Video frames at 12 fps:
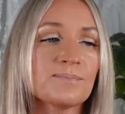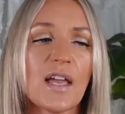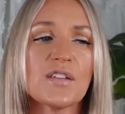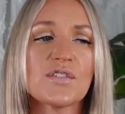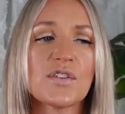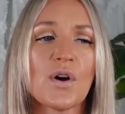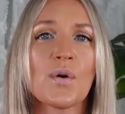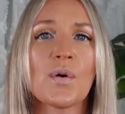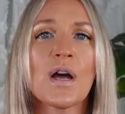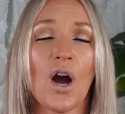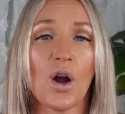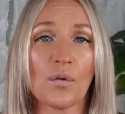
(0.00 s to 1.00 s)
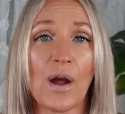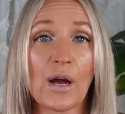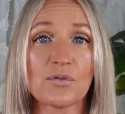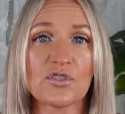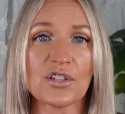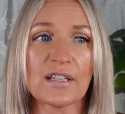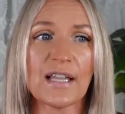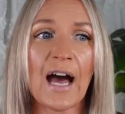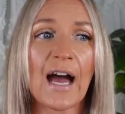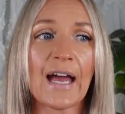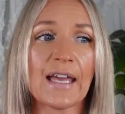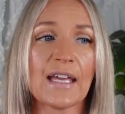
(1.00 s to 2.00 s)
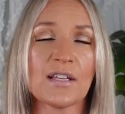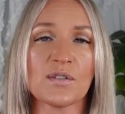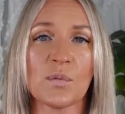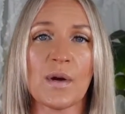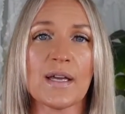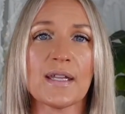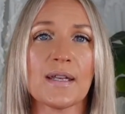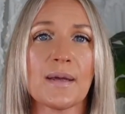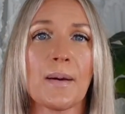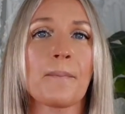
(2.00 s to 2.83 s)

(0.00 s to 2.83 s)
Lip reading: And so around July is when